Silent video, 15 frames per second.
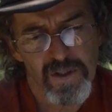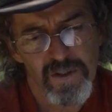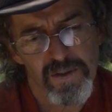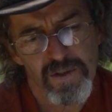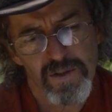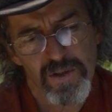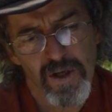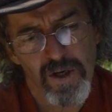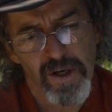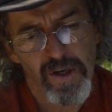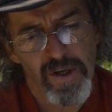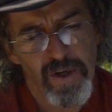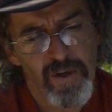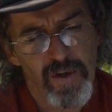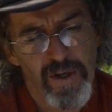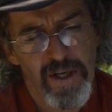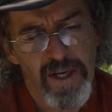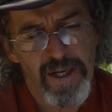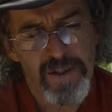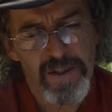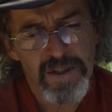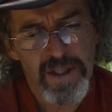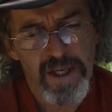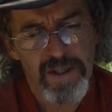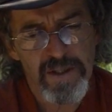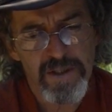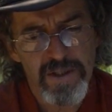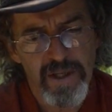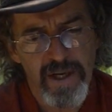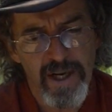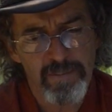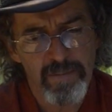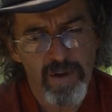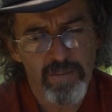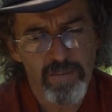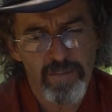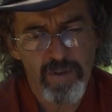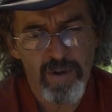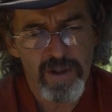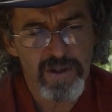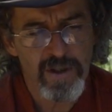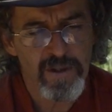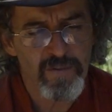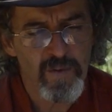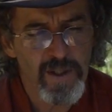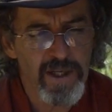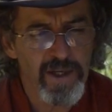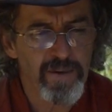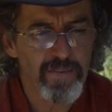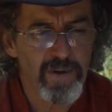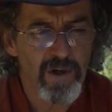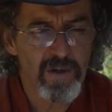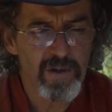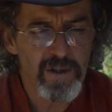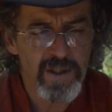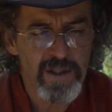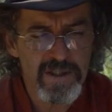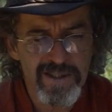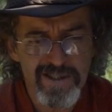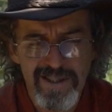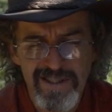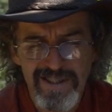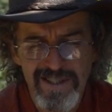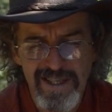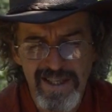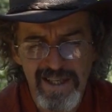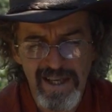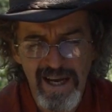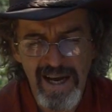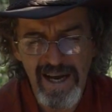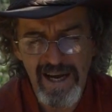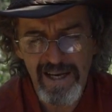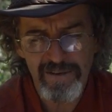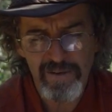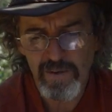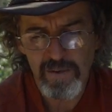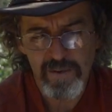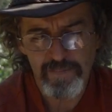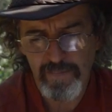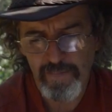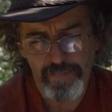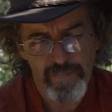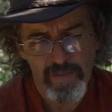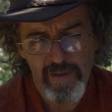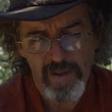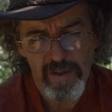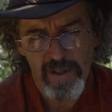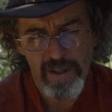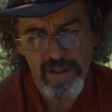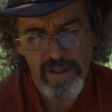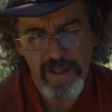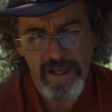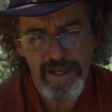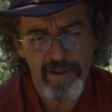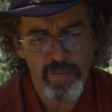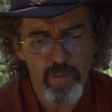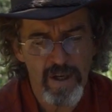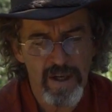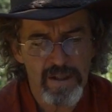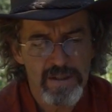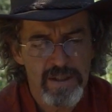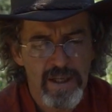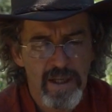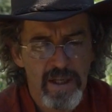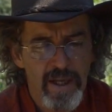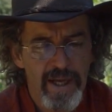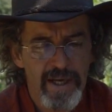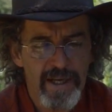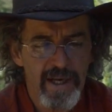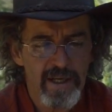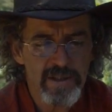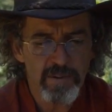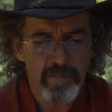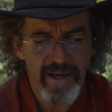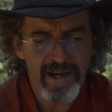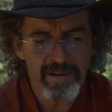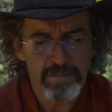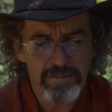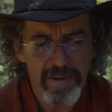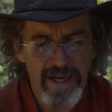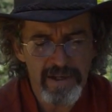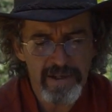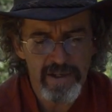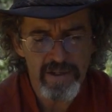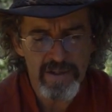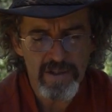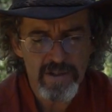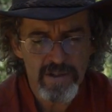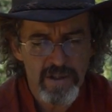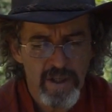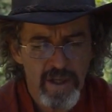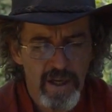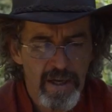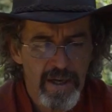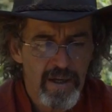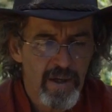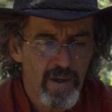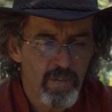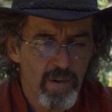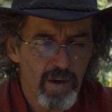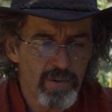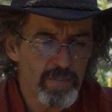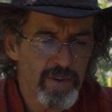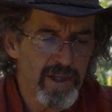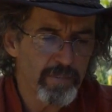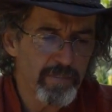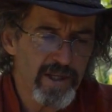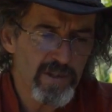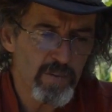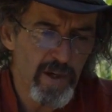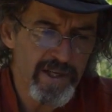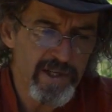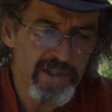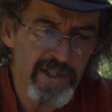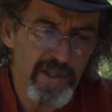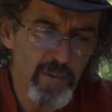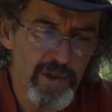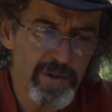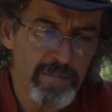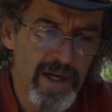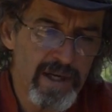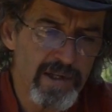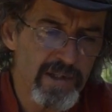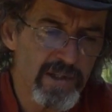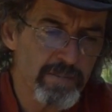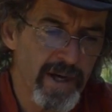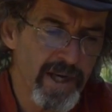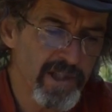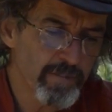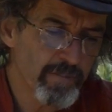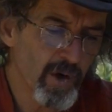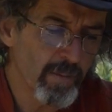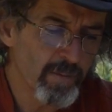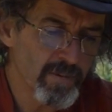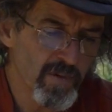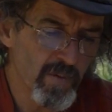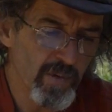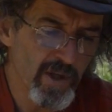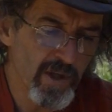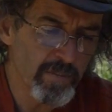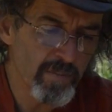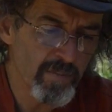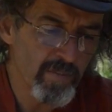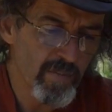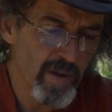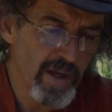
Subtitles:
sorry, I don't know how to say this name. I apologise if I get it wrong. It's Ziad Kadwa. Anyhow, it's about monkeys. What would be the best way to deal with monkeys? Major problems with them